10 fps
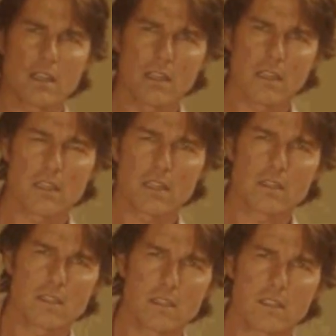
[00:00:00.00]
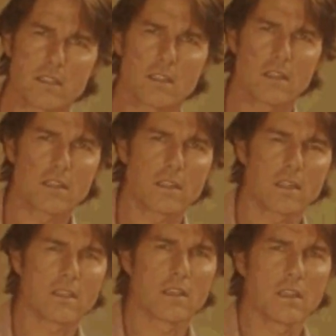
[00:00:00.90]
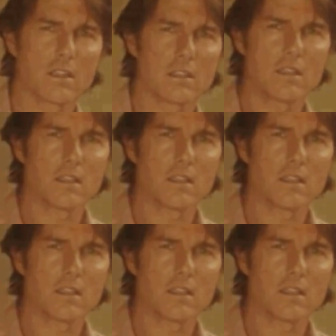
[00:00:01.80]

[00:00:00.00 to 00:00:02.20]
you must be prepared for such tactics at